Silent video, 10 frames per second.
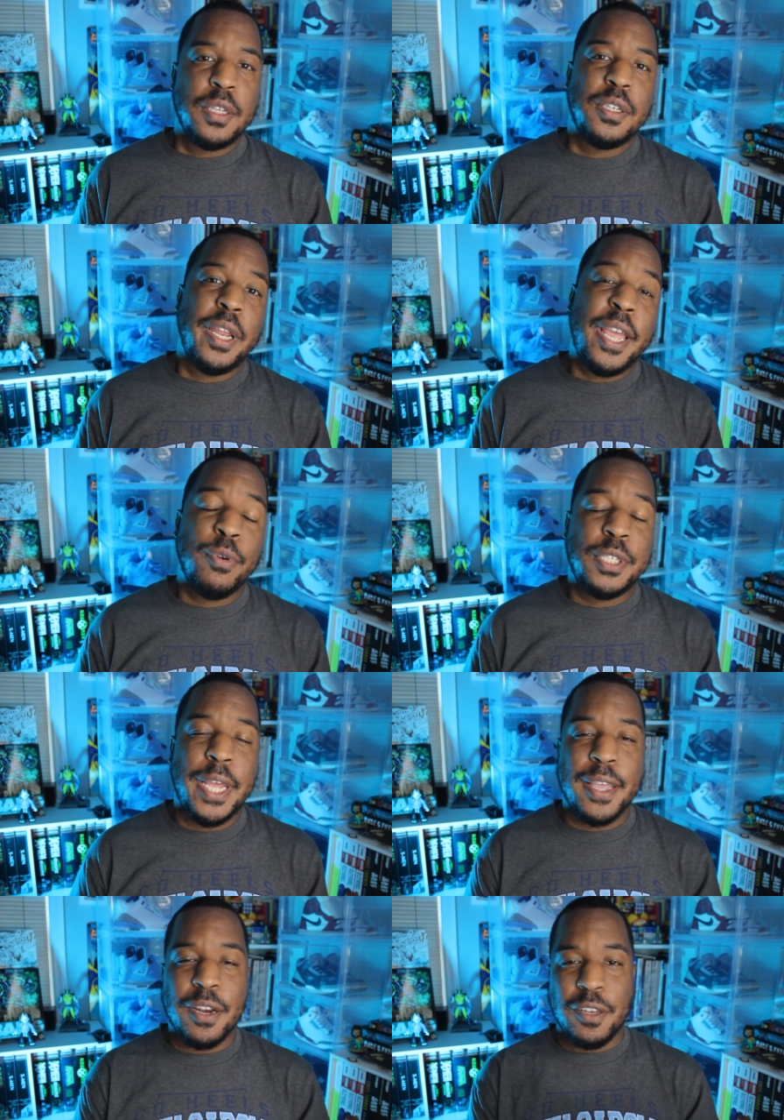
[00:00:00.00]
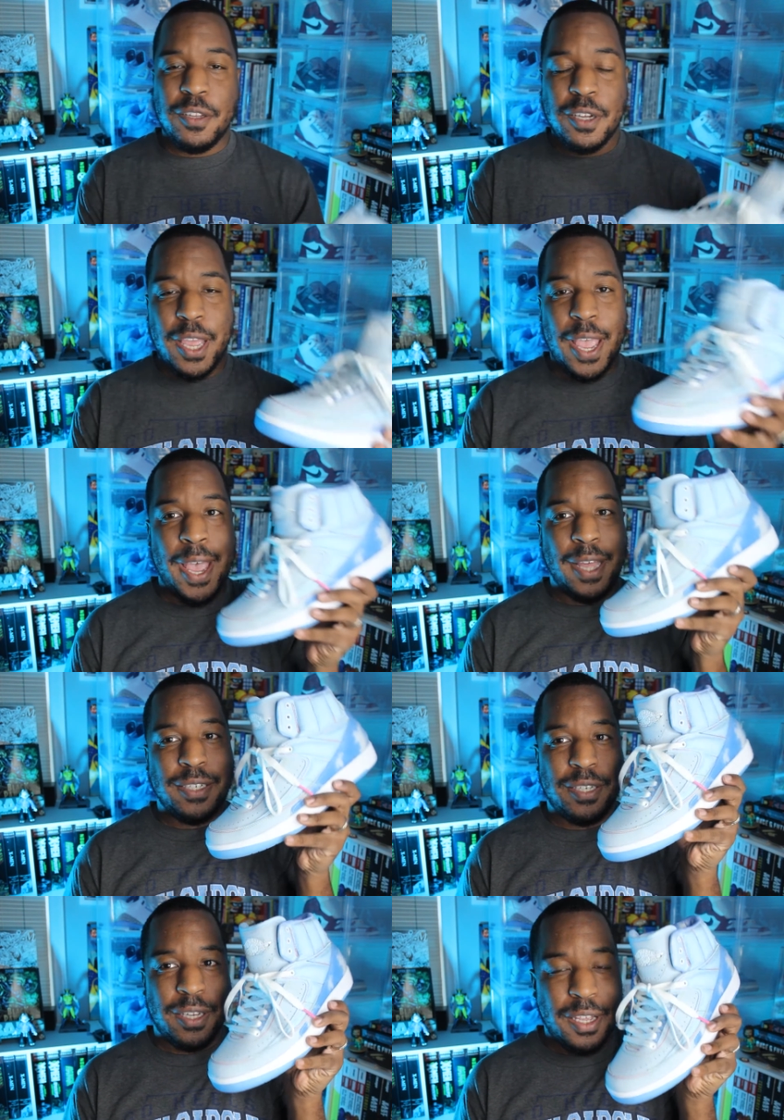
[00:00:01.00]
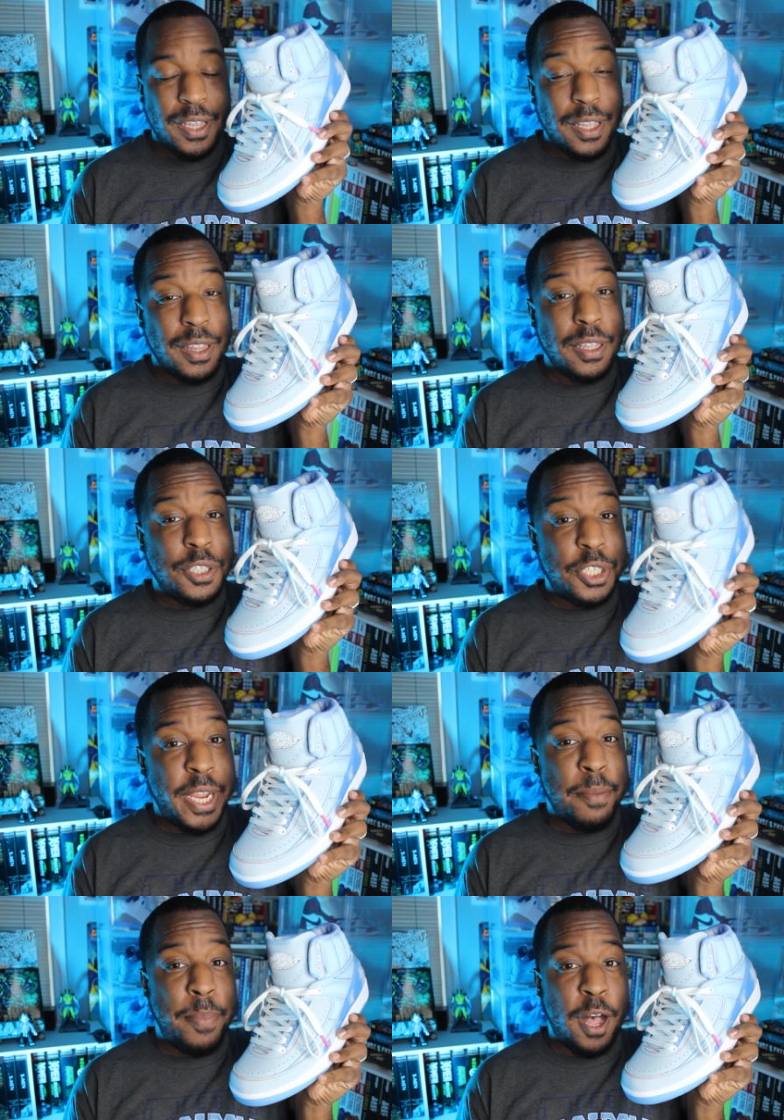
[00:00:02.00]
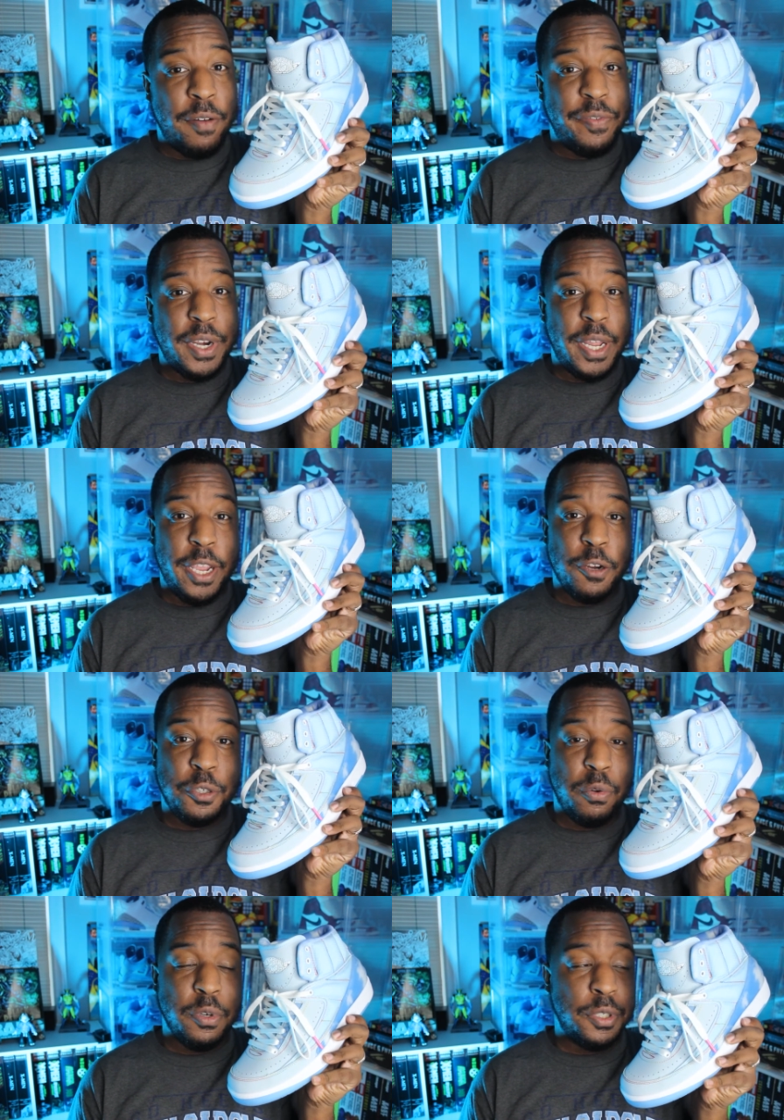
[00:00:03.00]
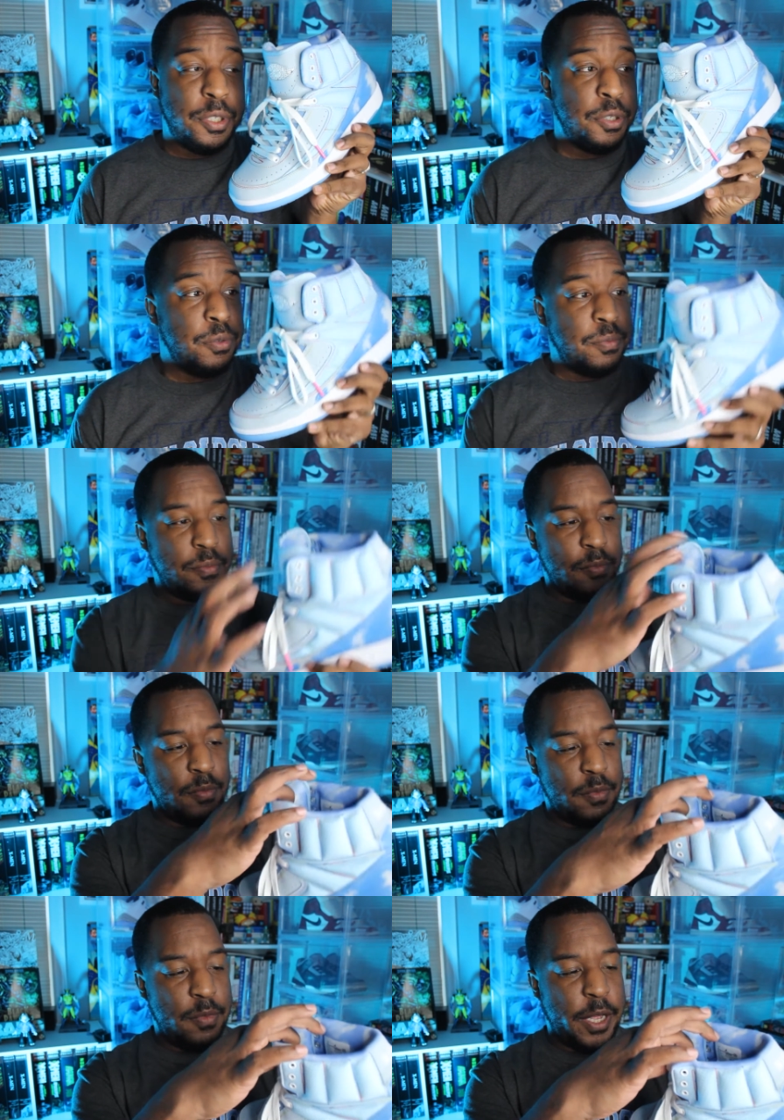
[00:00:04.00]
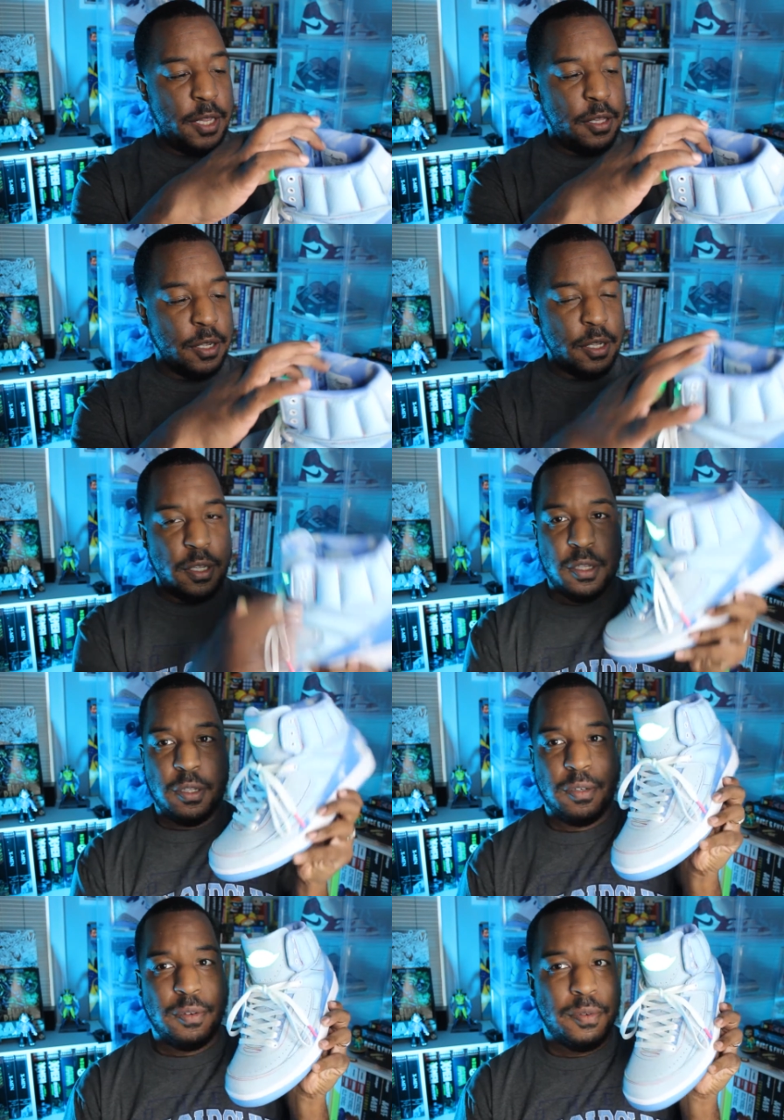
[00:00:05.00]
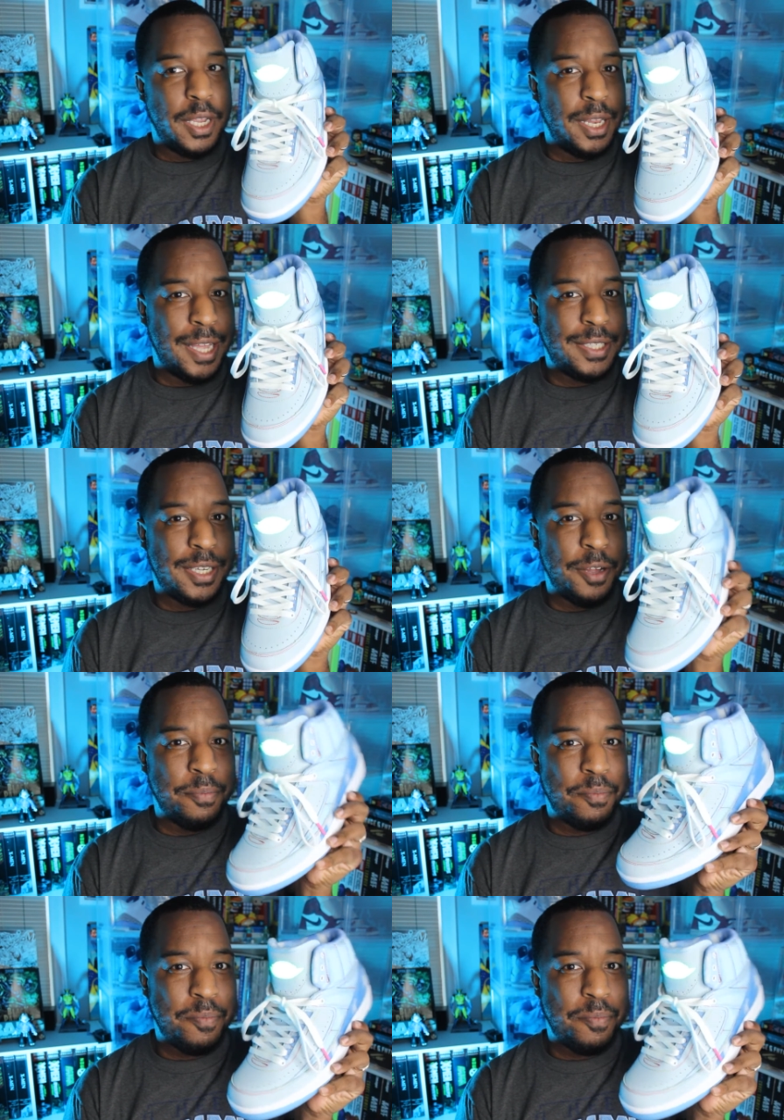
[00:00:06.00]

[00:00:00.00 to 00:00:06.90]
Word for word: Today we're taking a look at the J Balvin Air Jordan 2. Hey look, it lights up.